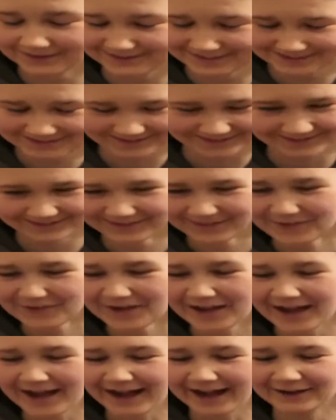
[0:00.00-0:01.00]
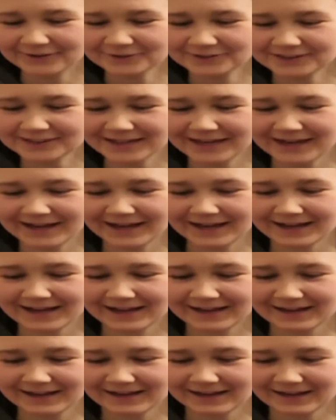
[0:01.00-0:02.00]
Sorry.
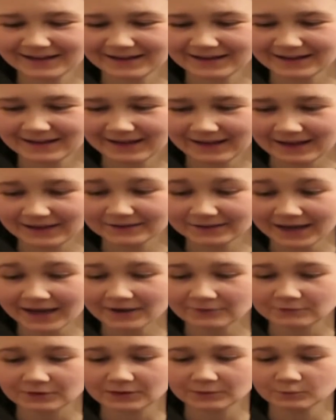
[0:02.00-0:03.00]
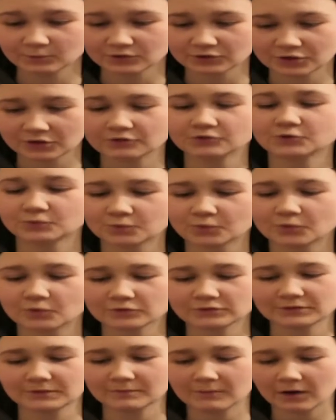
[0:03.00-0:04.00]
Harry was going
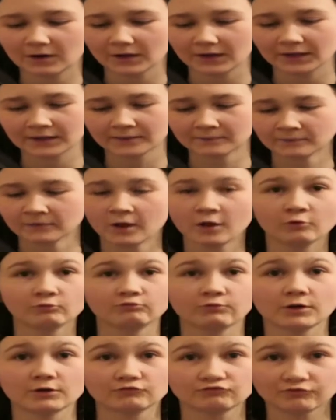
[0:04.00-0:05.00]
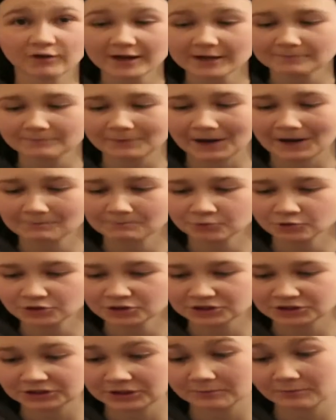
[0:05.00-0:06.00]
towards Hermione when Greyback
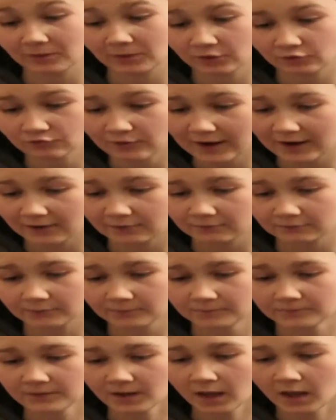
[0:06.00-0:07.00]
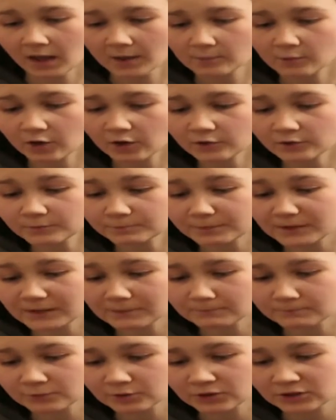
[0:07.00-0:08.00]
pushed him on the ground. Hermione was
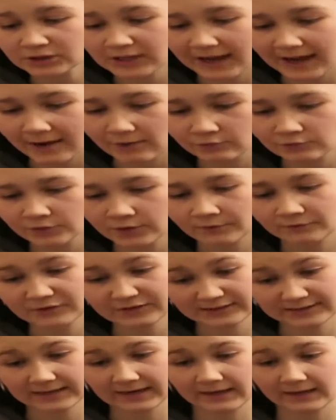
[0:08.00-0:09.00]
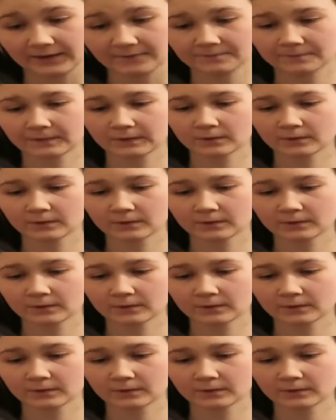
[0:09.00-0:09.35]
being pushed out of the cellar.